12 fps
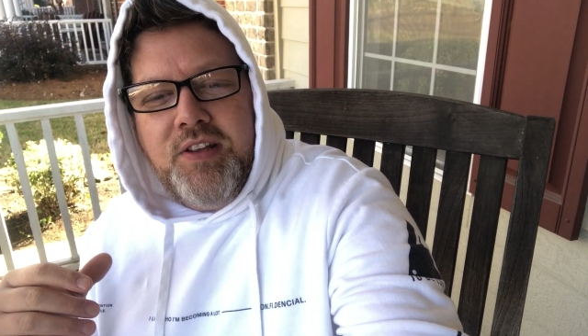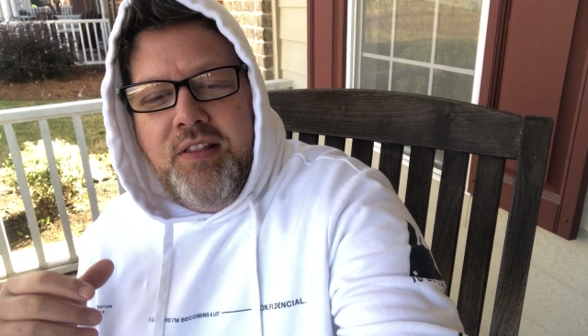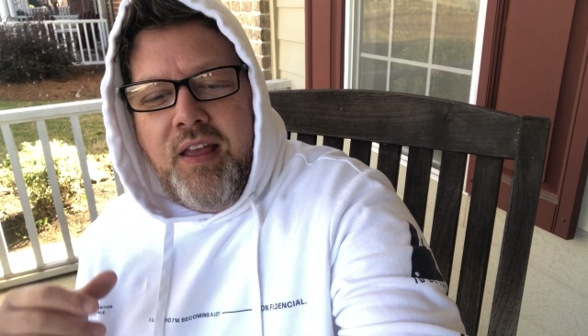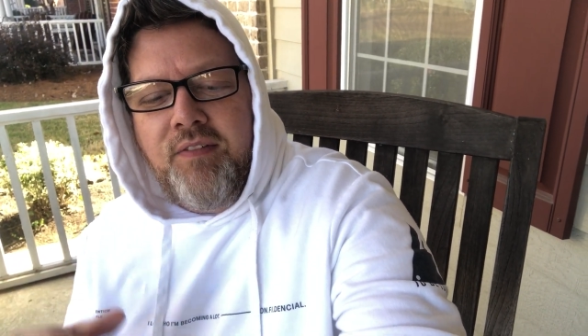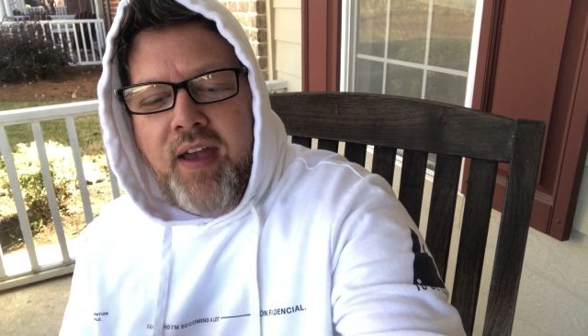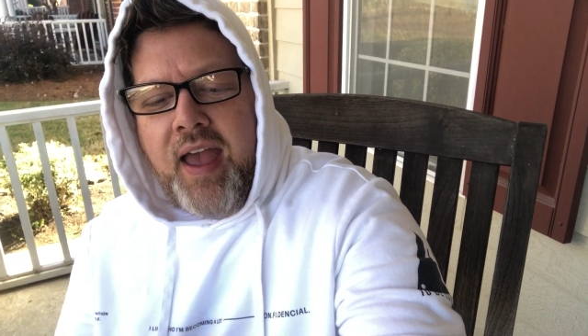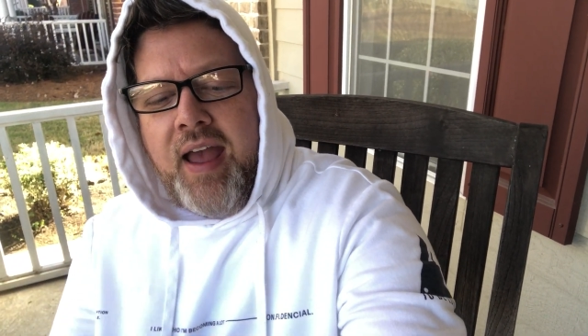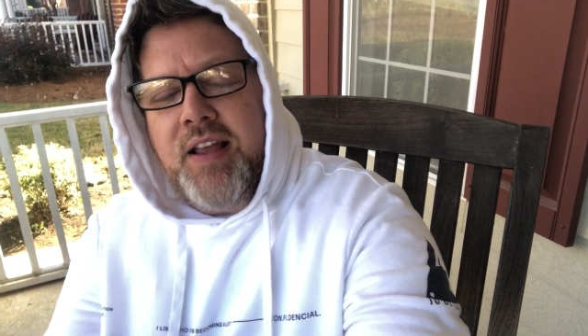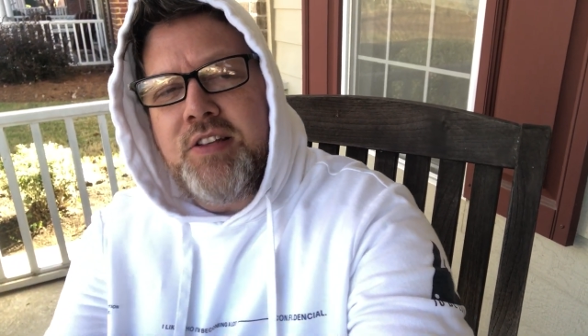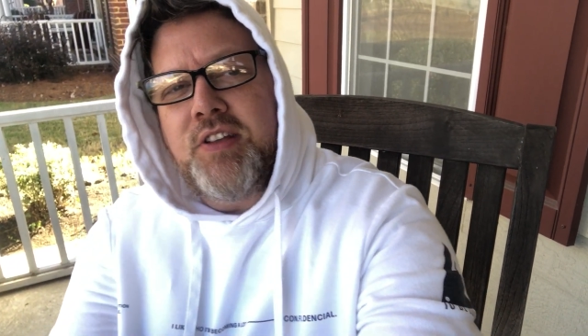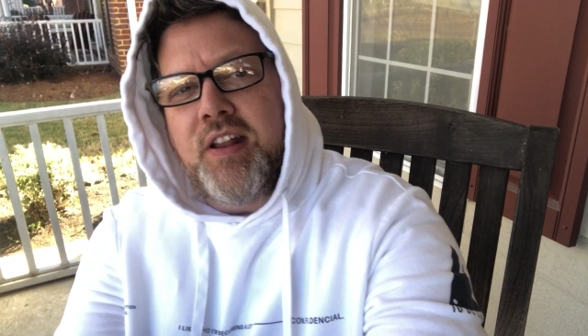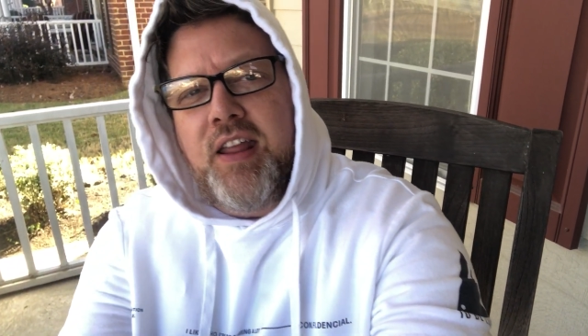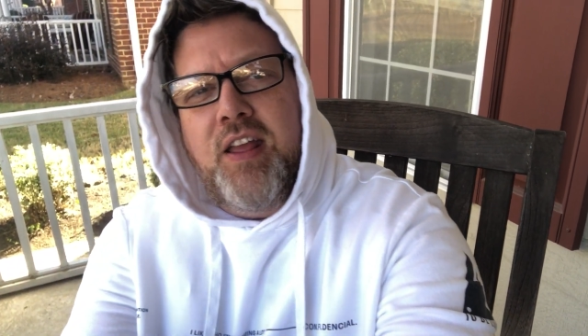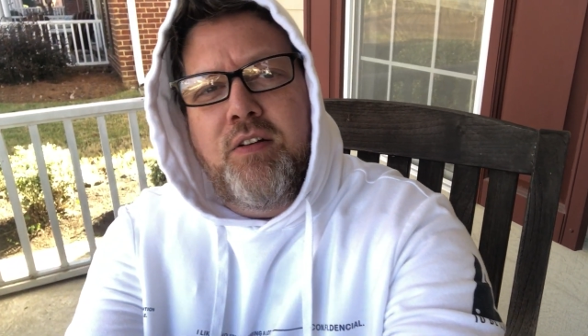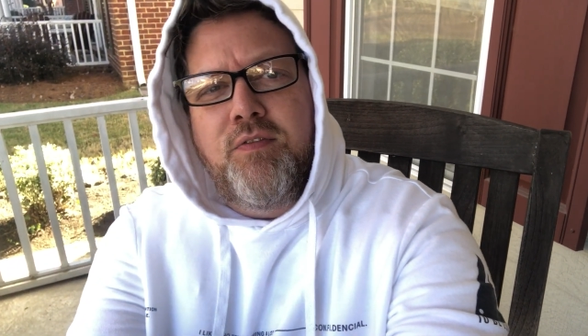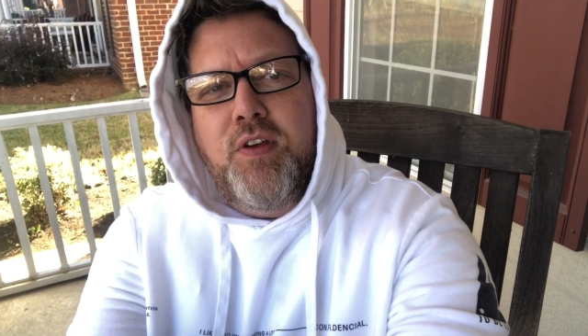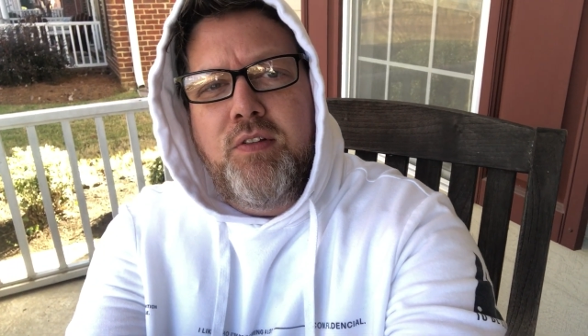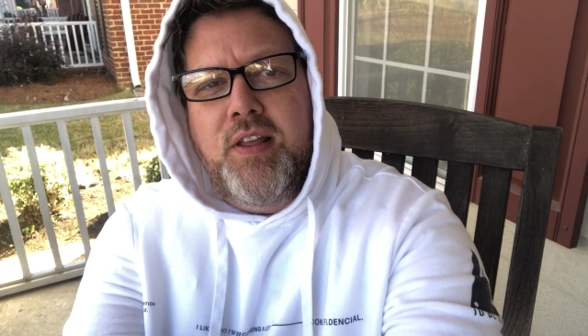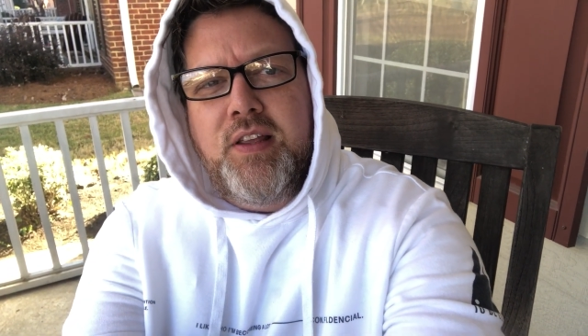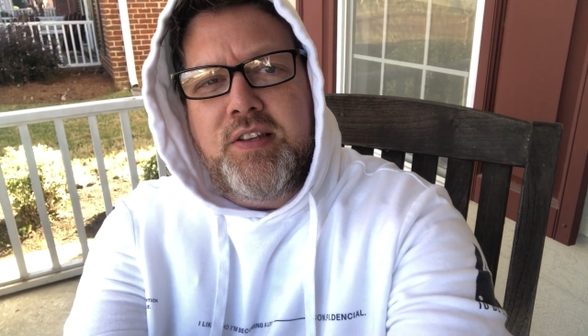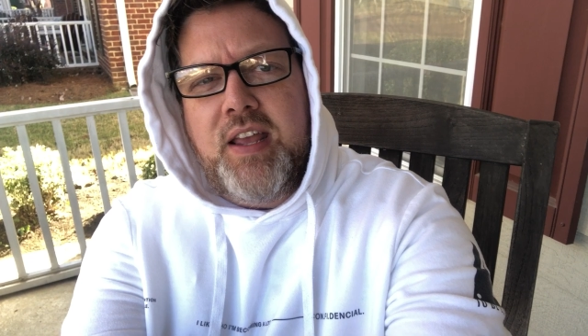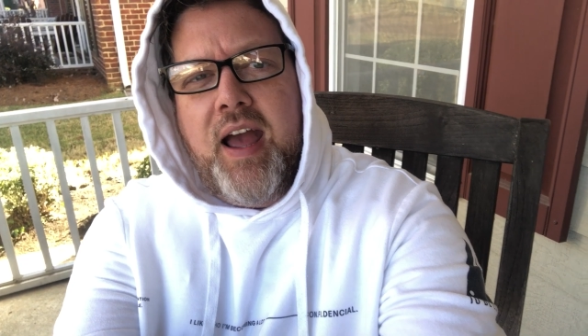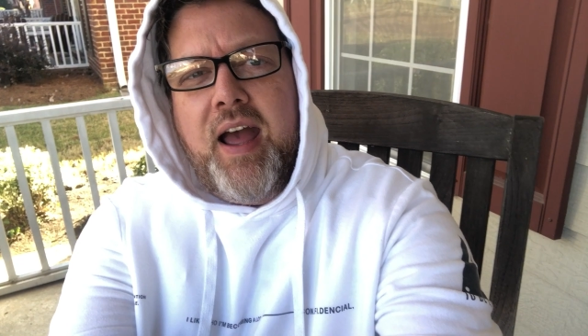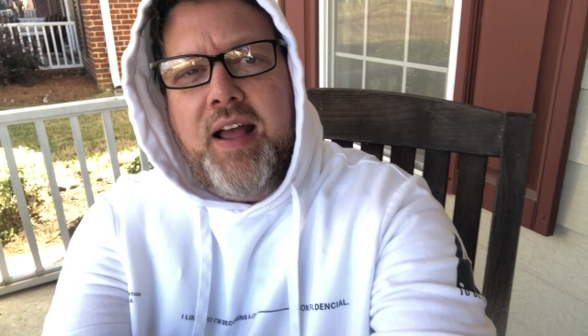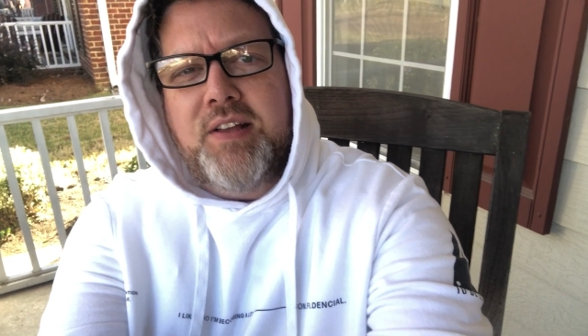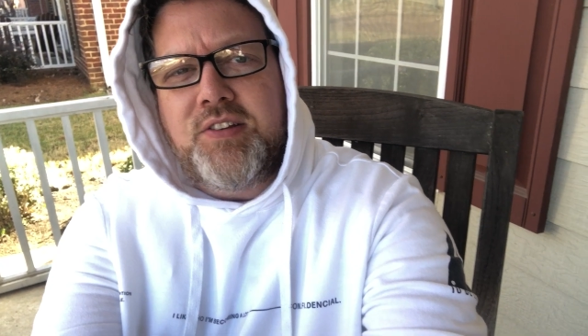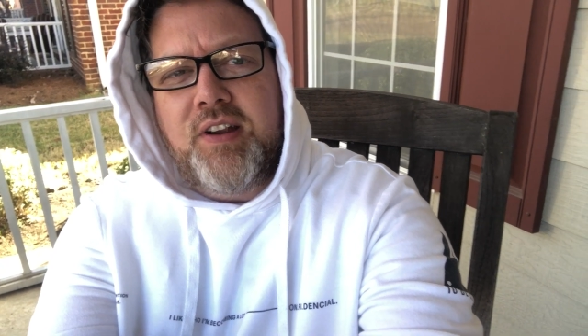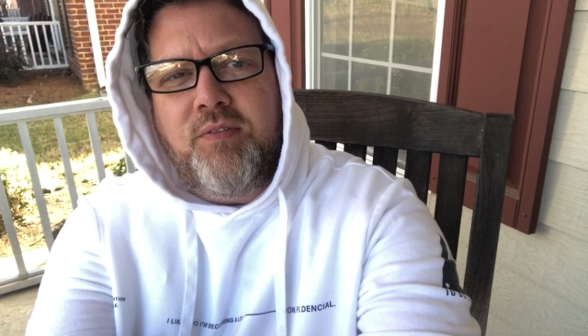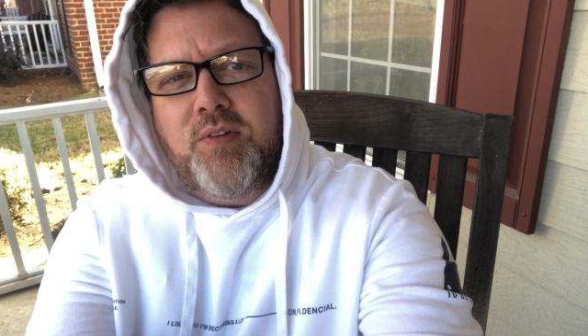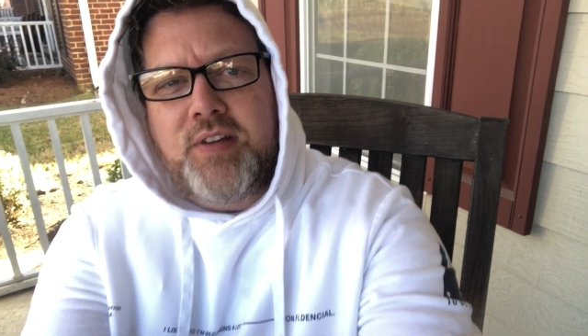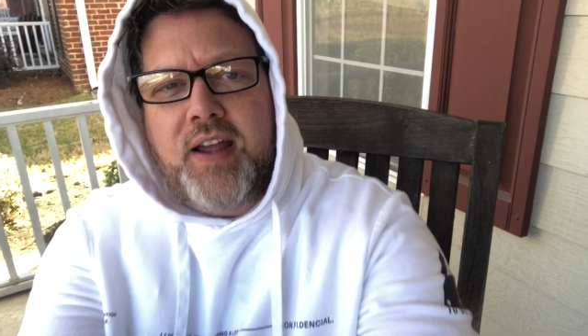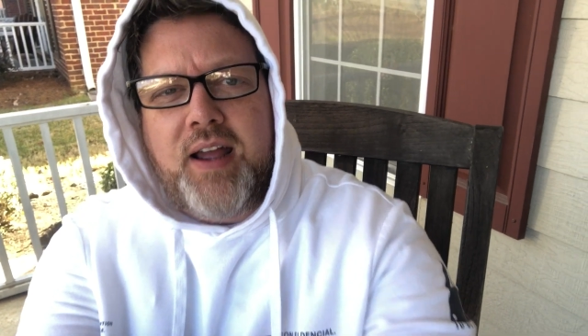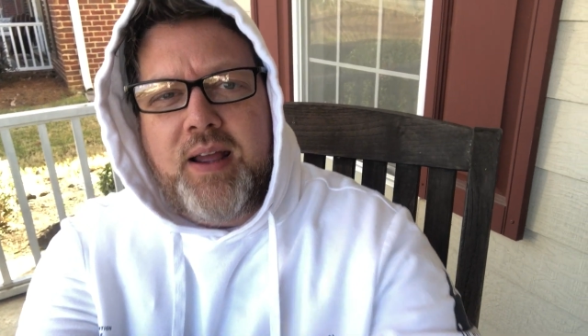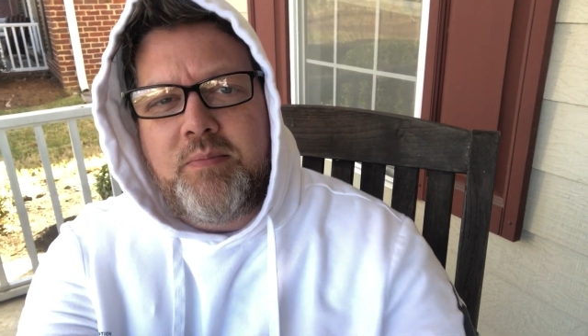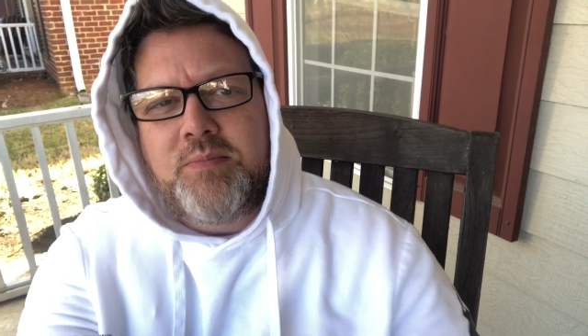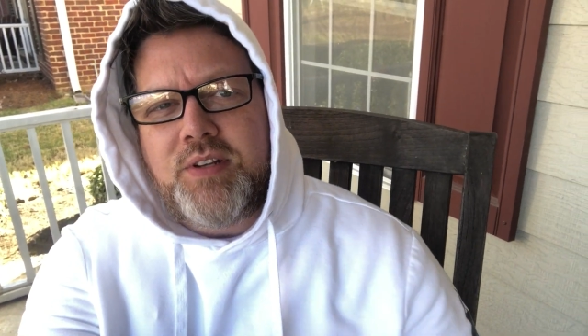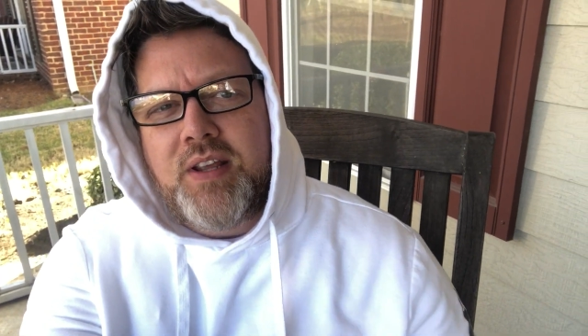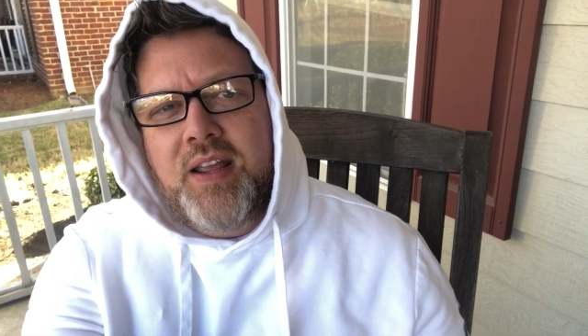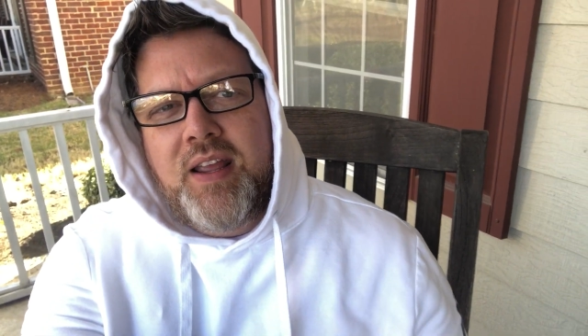They've asked and interviewed these guys several times